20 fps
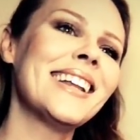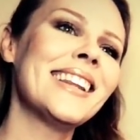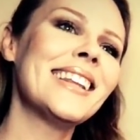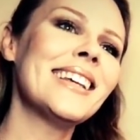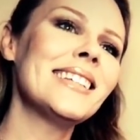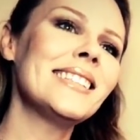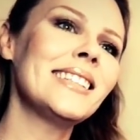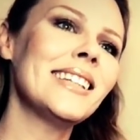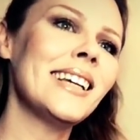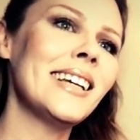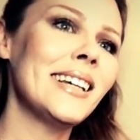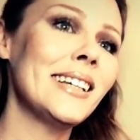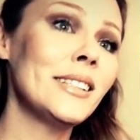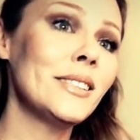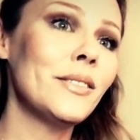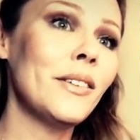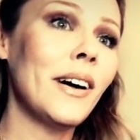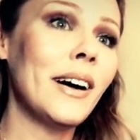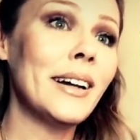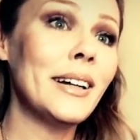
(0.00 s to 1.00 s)
This
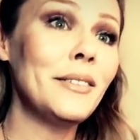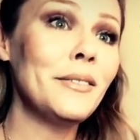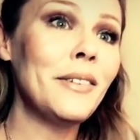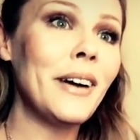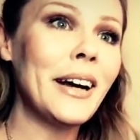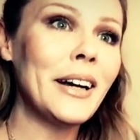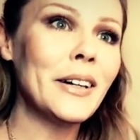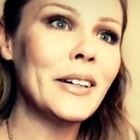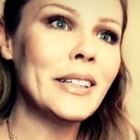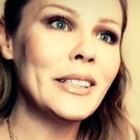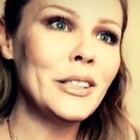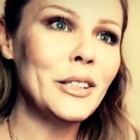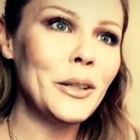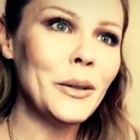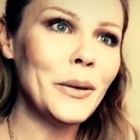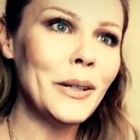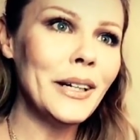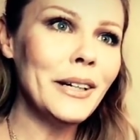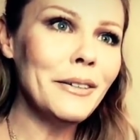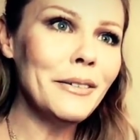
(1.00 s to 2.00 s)
is Fawn and Fire
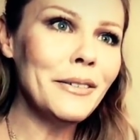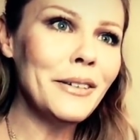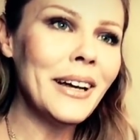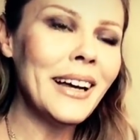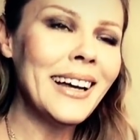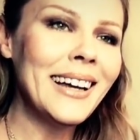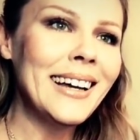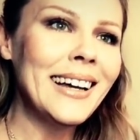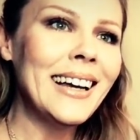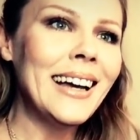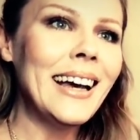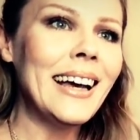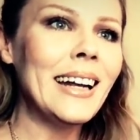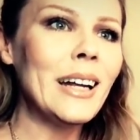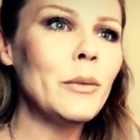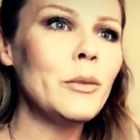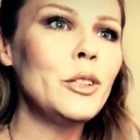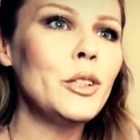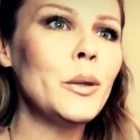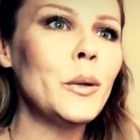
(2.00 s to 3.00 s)
Intuitive, and
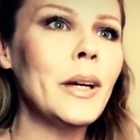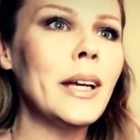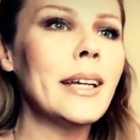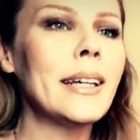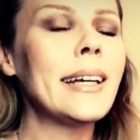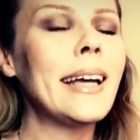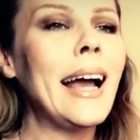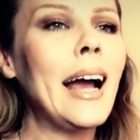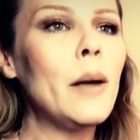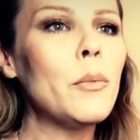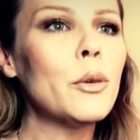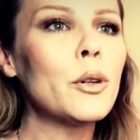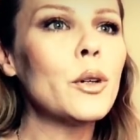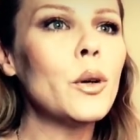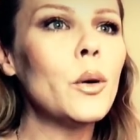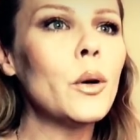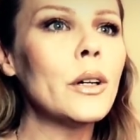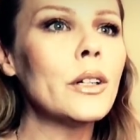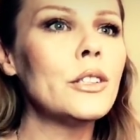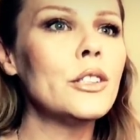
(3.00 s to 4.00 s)
I'm doing
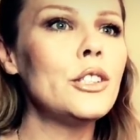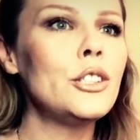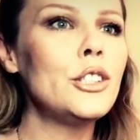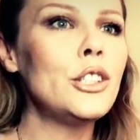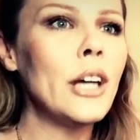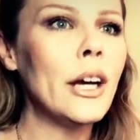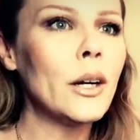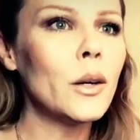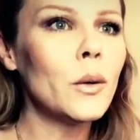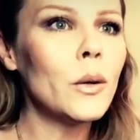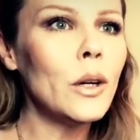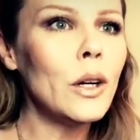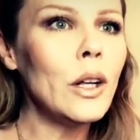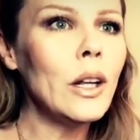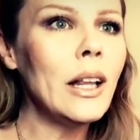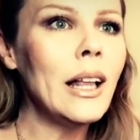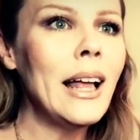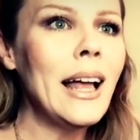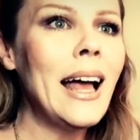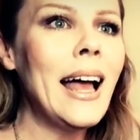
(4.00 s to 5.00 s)
Capricorn's
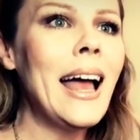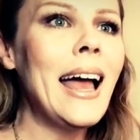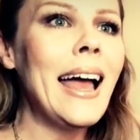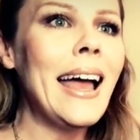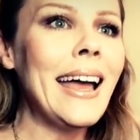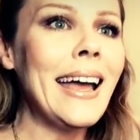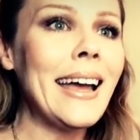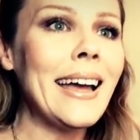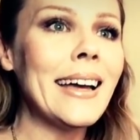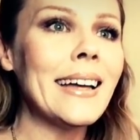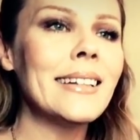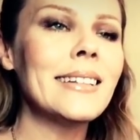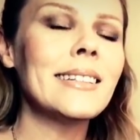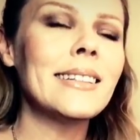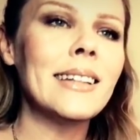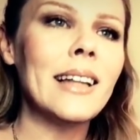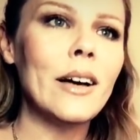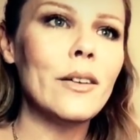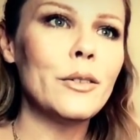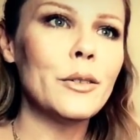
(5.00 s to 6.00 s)
general
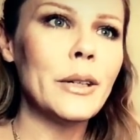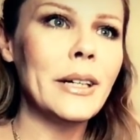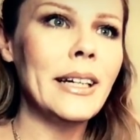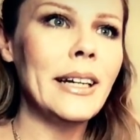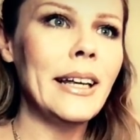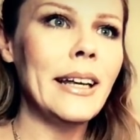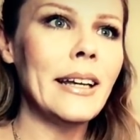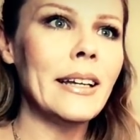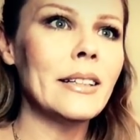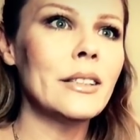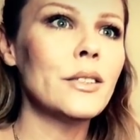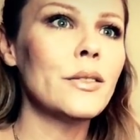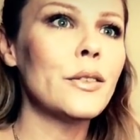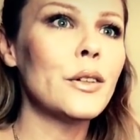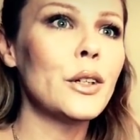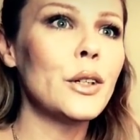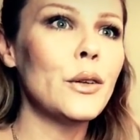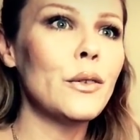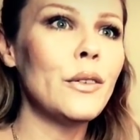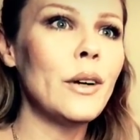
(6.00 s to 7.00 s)
and love readings
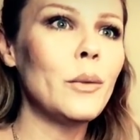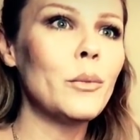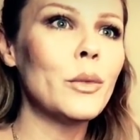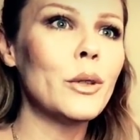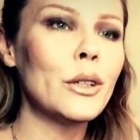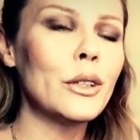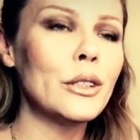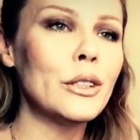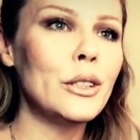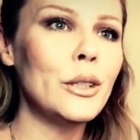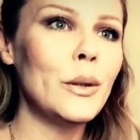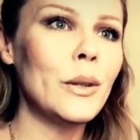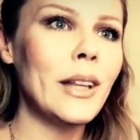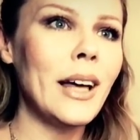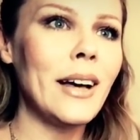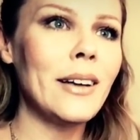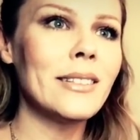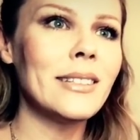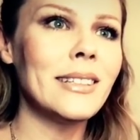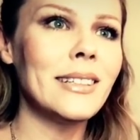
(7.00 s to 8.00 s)
for November
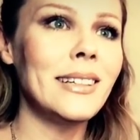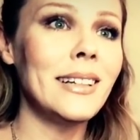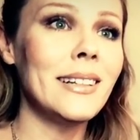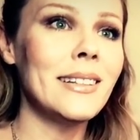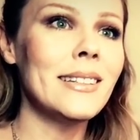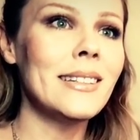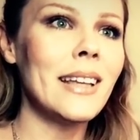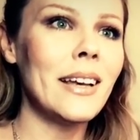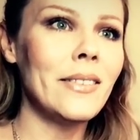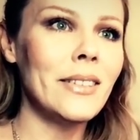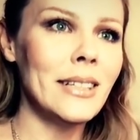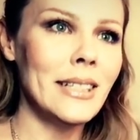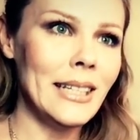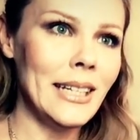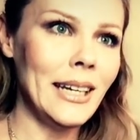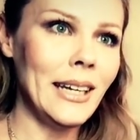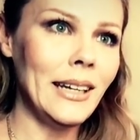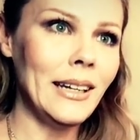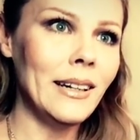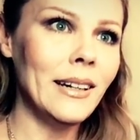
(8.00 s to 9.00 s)

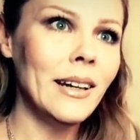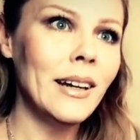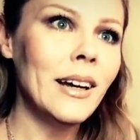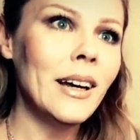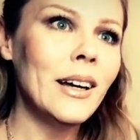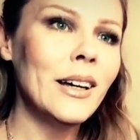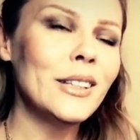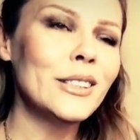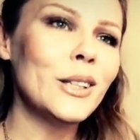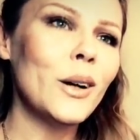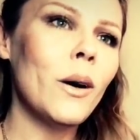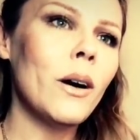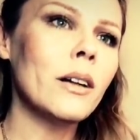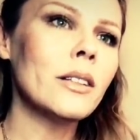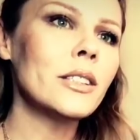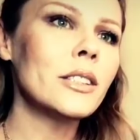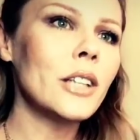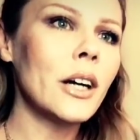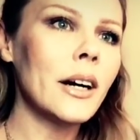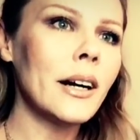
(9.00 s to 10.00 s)
2017. So
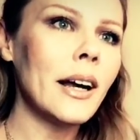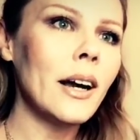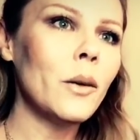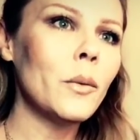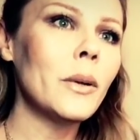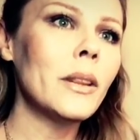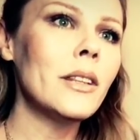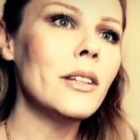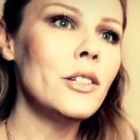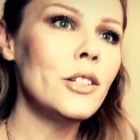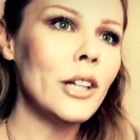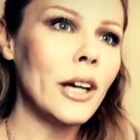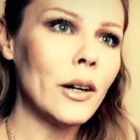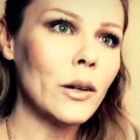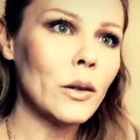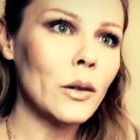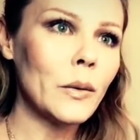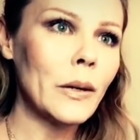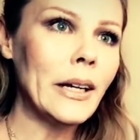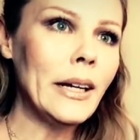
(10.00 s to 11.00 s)
I'll start out with the
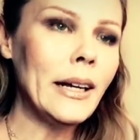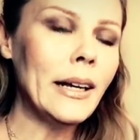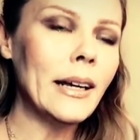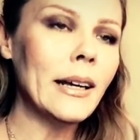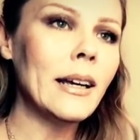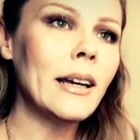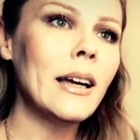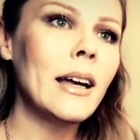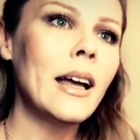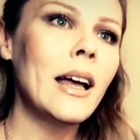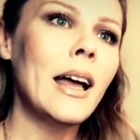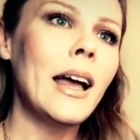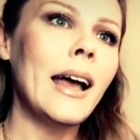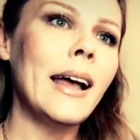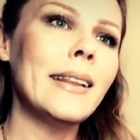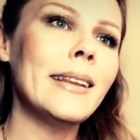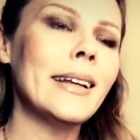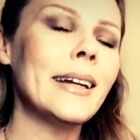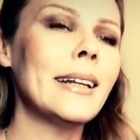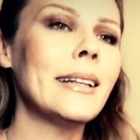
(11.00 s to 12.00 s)
general reading,
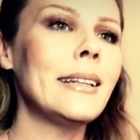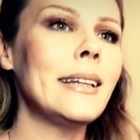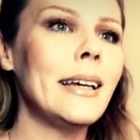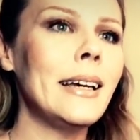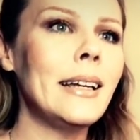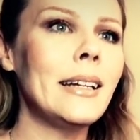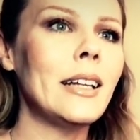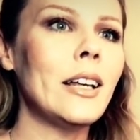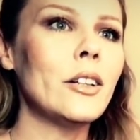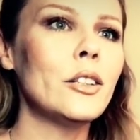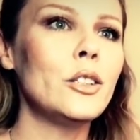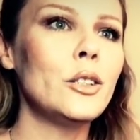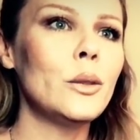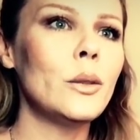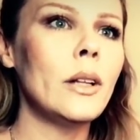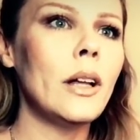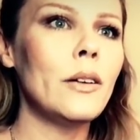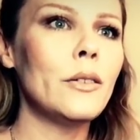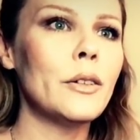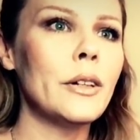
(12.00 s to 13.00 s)
and then at the end I'll do
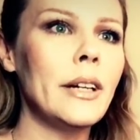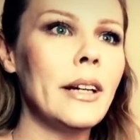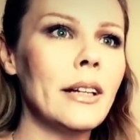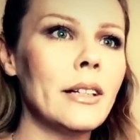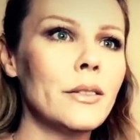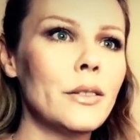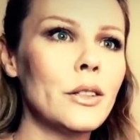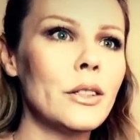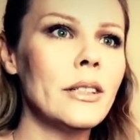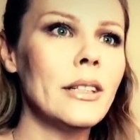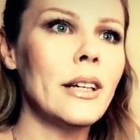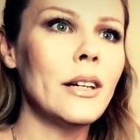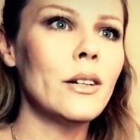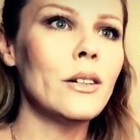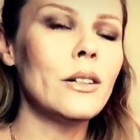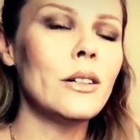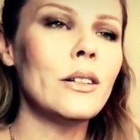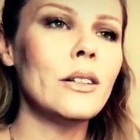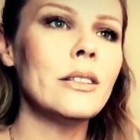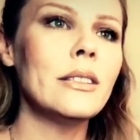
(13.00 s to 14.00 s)
love readings for
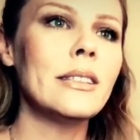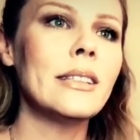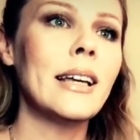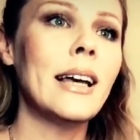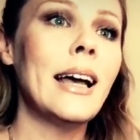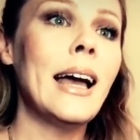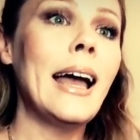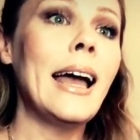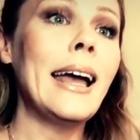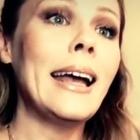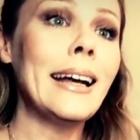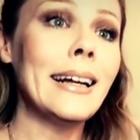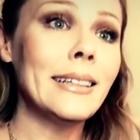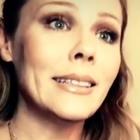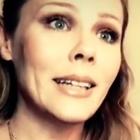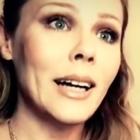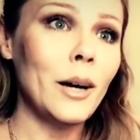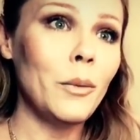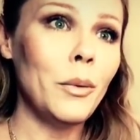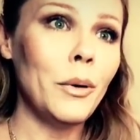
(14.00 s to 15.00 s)
singles
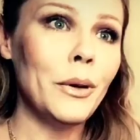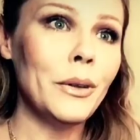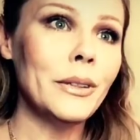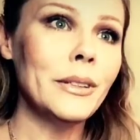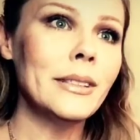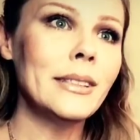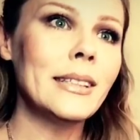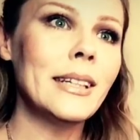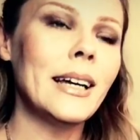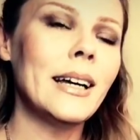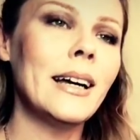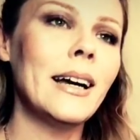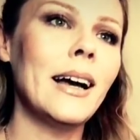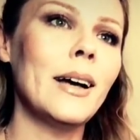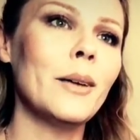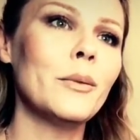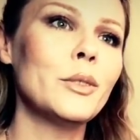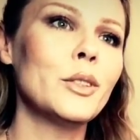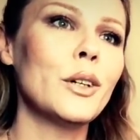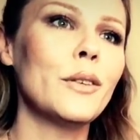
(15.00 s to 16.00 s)
and couples.
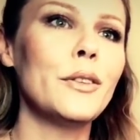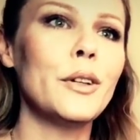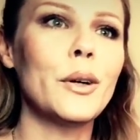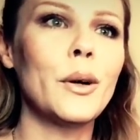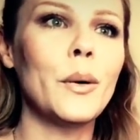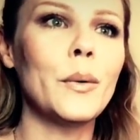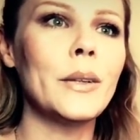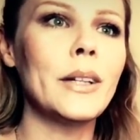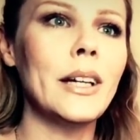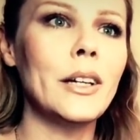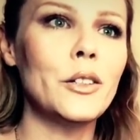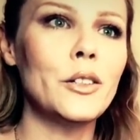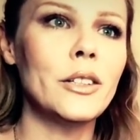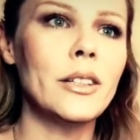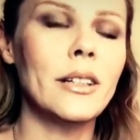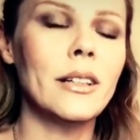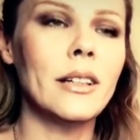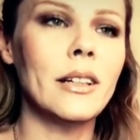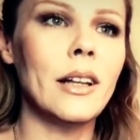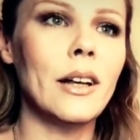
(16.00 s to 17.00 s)
So if you're only
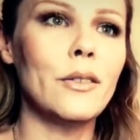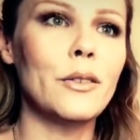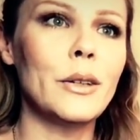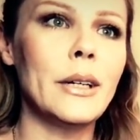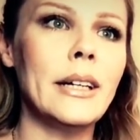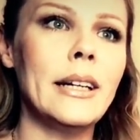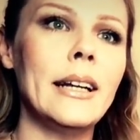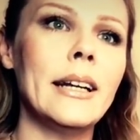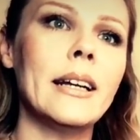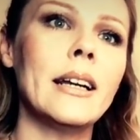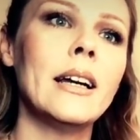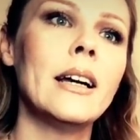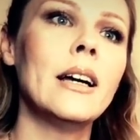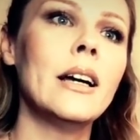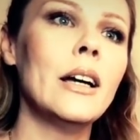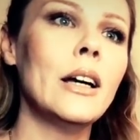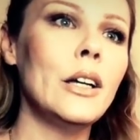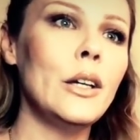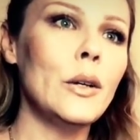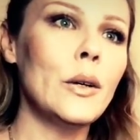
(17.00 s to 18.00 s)
interested in love reading,
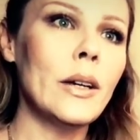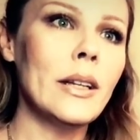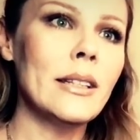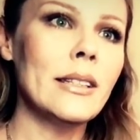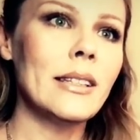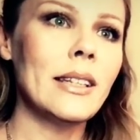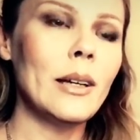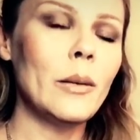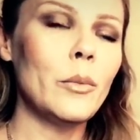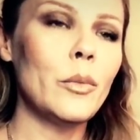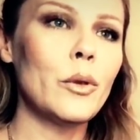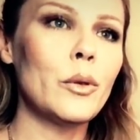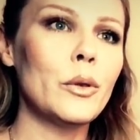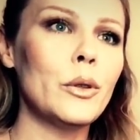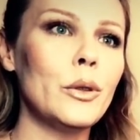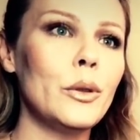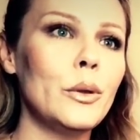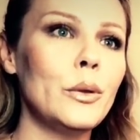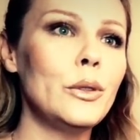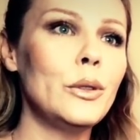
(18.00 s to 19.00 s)
you can skip
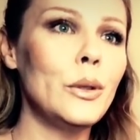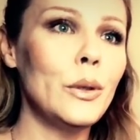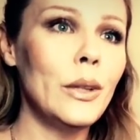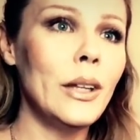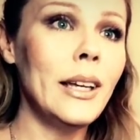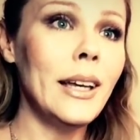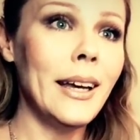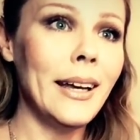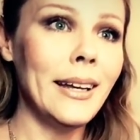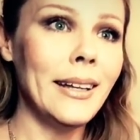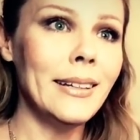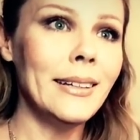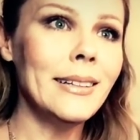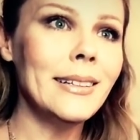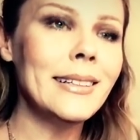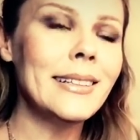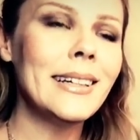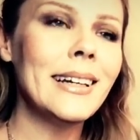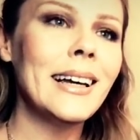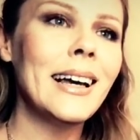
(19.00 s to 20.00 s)
through to the
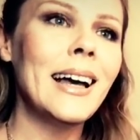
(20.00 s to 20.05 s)
end.